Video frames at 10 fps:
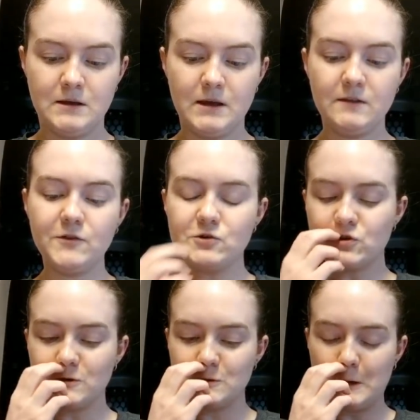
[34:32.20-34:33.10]
in the
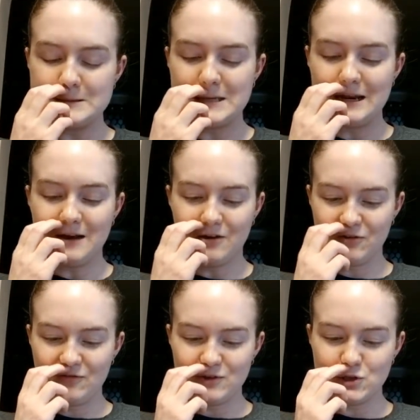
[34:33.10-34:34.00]
future is getting
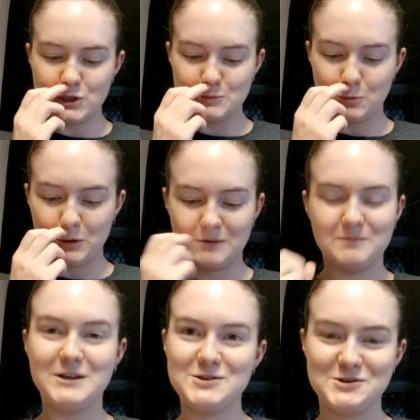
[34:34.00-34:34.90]
hungry for the cheese board.
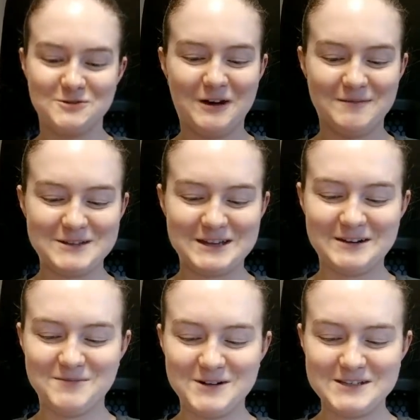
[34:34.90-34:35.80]
Me too. I'm excited
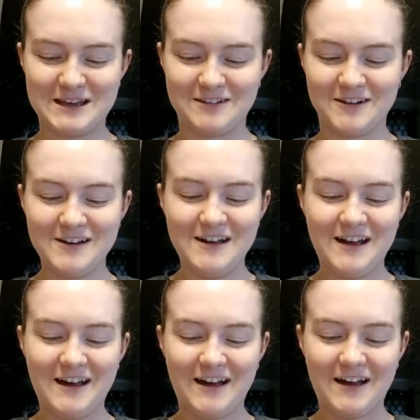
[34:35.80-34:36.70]
to put it together.
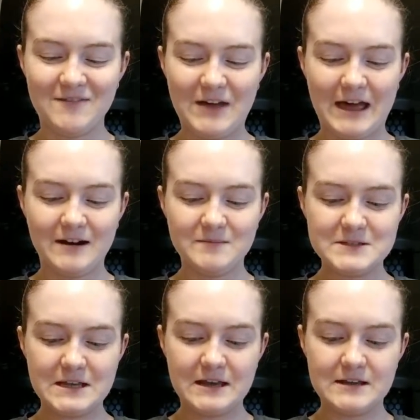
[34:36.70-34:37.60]
Adam
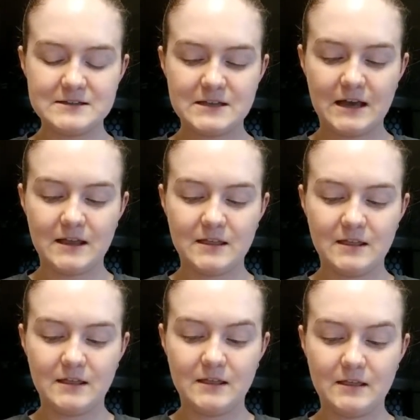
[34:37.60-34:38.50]
says that
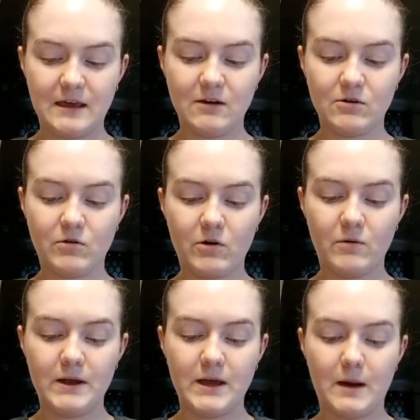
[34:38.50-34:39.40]
they are
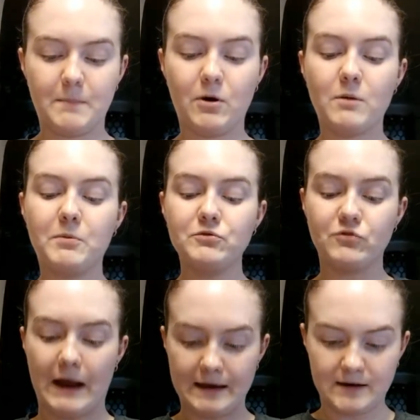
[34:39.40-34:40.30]
growing a purple
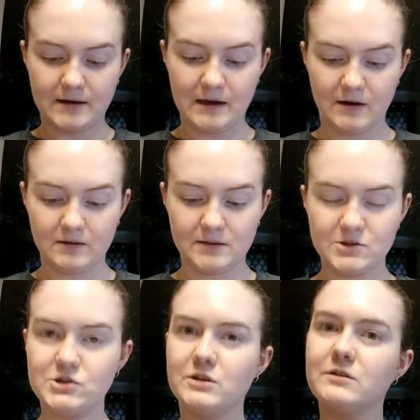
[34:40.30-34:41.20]
dragon carrot
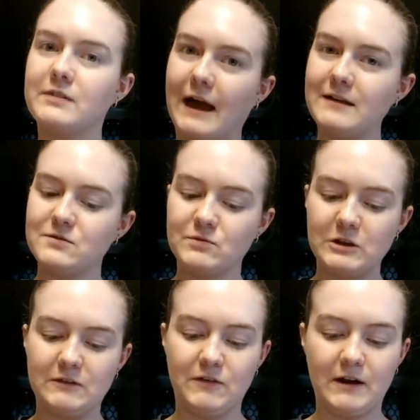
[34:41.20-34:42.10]
this year. That's
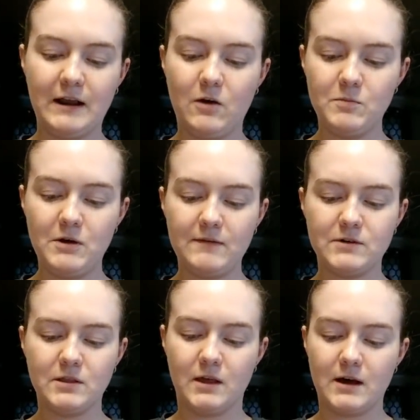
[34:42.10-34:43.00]
really fun. I hope you have
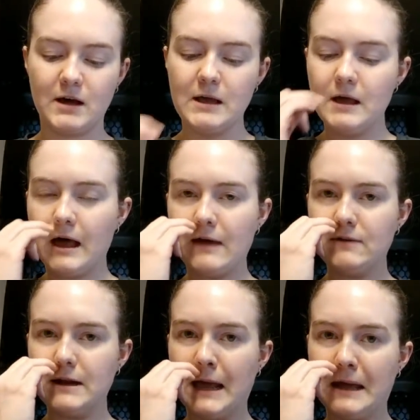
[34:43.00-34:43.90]
good luck. I
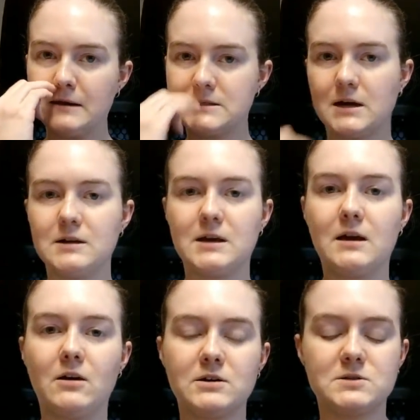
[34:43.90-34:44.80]
haven't had a ton of
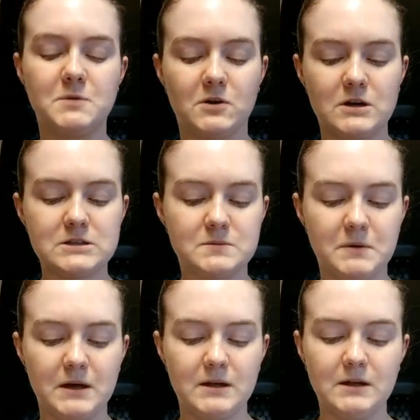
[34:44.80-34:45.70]
carrot experience,
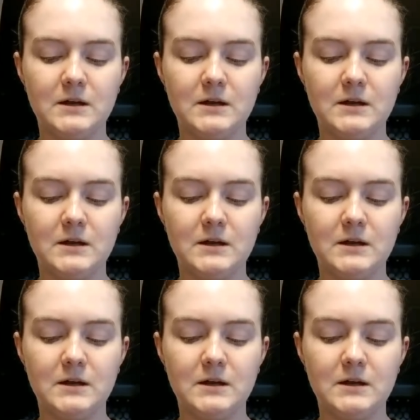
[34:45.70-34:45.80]
but